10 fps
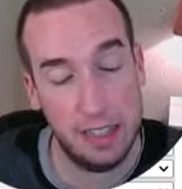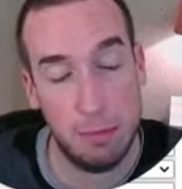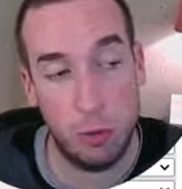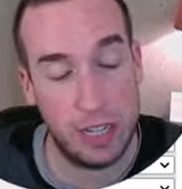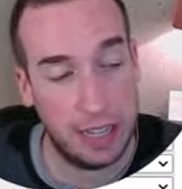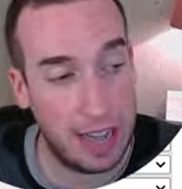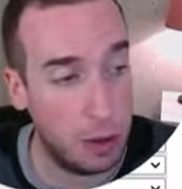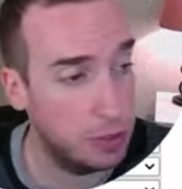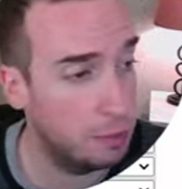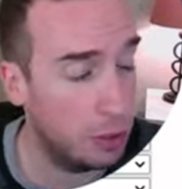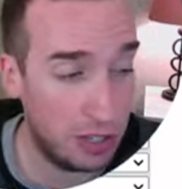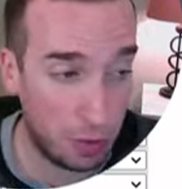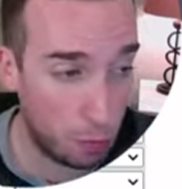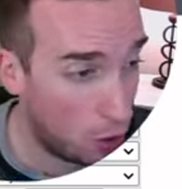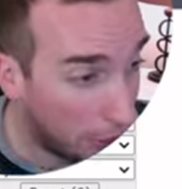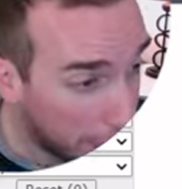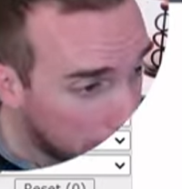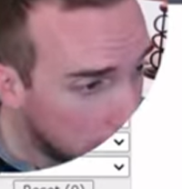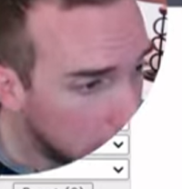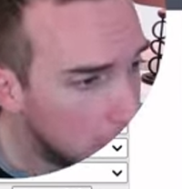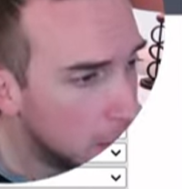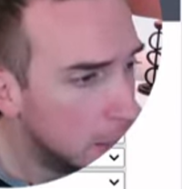its multi thousand percent run?